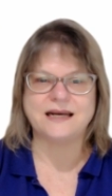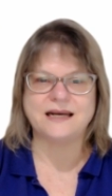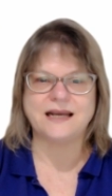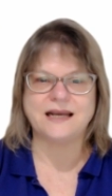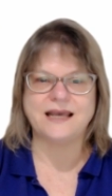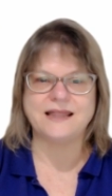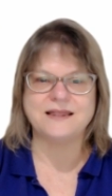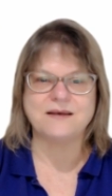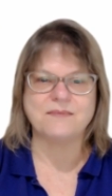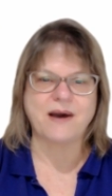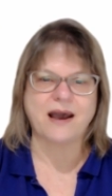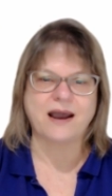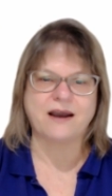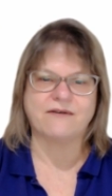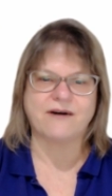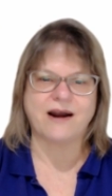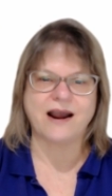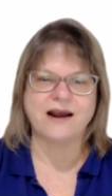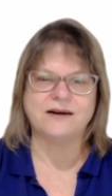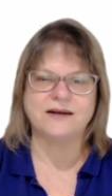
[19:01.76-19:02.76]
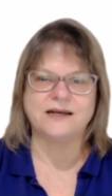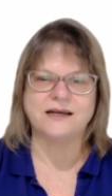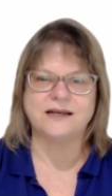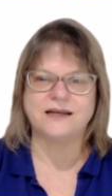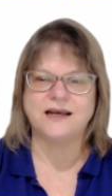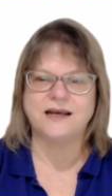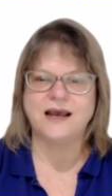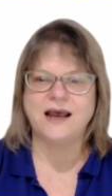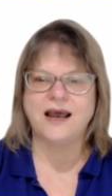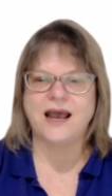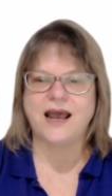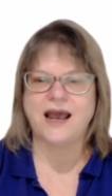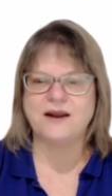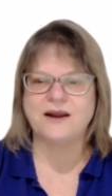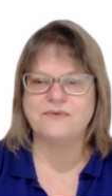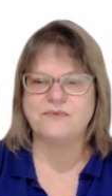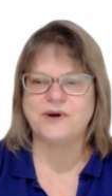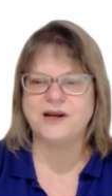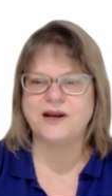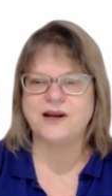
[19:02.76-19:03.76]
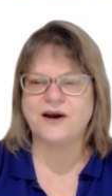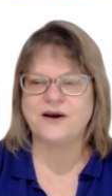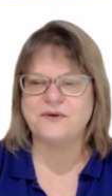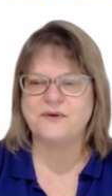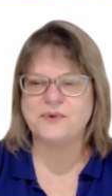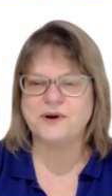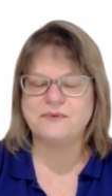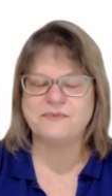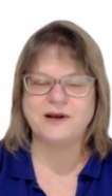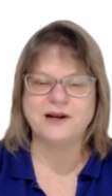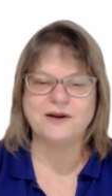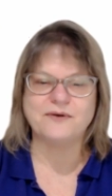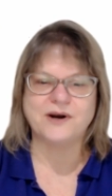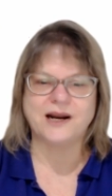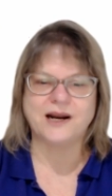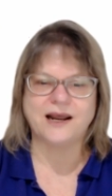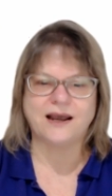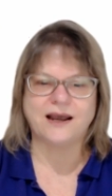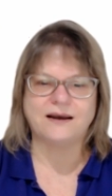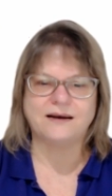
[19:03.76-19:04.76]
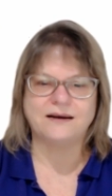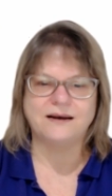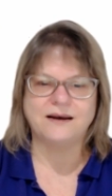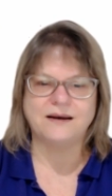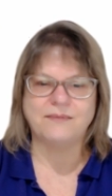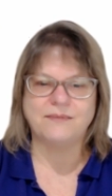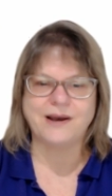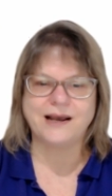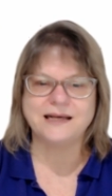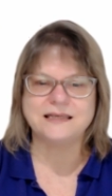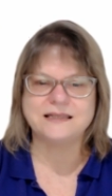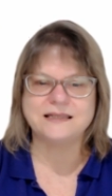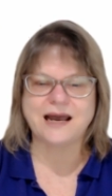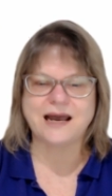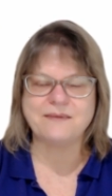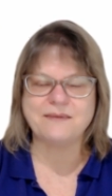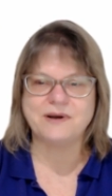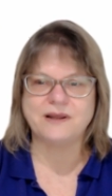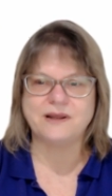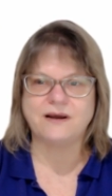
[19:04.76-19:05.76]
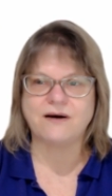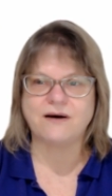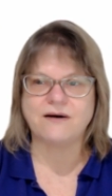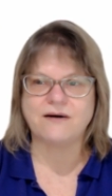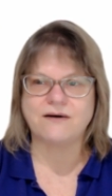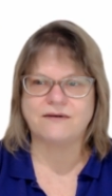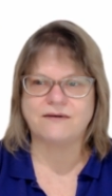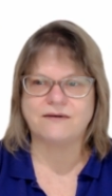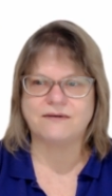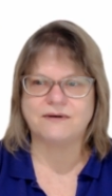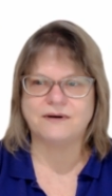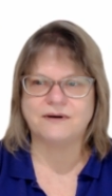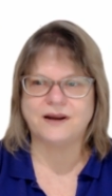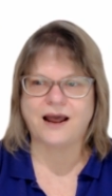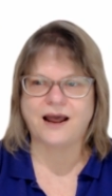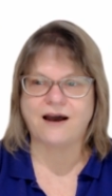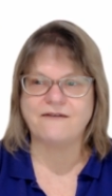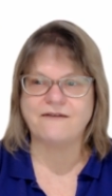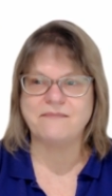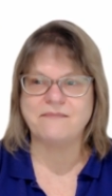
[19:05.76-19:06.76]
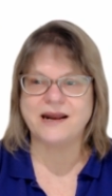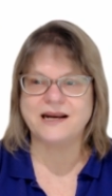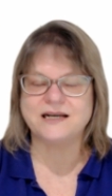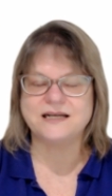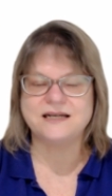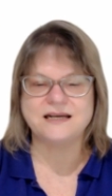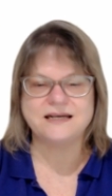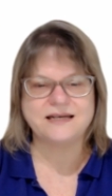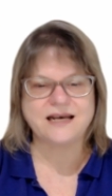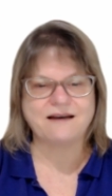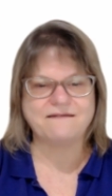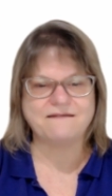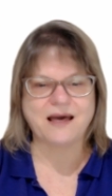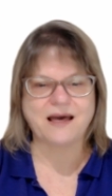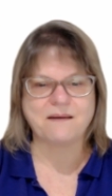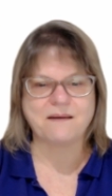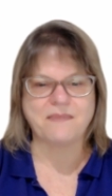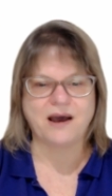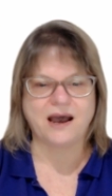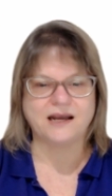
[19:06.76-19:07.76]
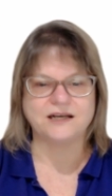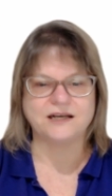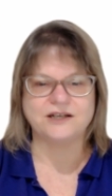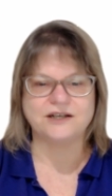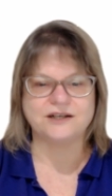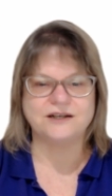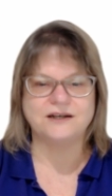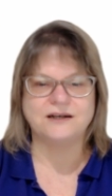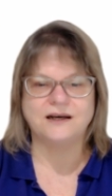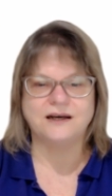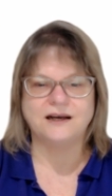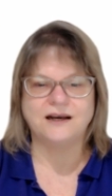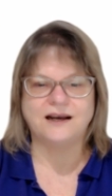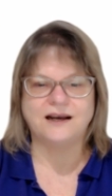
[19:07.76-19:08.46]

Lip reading: and in the background, and we know when we look at our bank statement, oh, I've managed to save that much,